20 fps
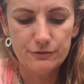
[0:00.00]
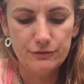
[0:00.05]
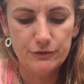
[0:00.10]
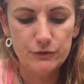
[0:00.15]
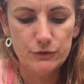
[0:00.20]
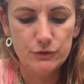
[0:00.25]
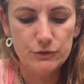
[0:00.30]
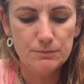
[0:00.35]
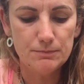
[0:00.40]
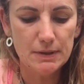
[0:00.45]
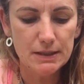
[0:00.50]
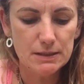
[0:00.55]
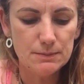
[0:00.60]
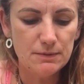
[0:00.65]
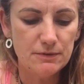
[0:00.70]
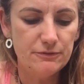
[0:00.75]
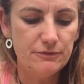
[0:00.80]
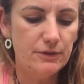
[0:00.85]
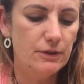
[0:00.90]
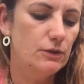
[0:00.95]
Food makes
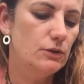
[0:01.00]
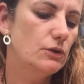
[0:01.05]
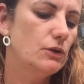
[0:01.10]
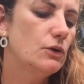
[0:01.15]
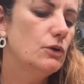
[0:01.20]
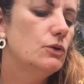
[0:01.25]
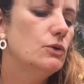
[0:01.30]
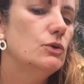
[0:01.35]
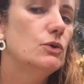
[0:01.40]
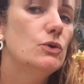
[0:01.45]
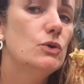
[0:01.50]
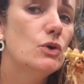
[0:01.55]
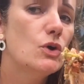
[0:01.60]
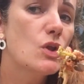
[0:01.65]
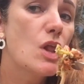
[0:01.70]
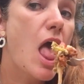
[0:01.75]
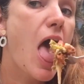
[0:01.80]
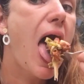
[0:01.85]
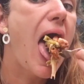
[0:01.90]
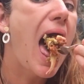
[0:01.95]
me feel good.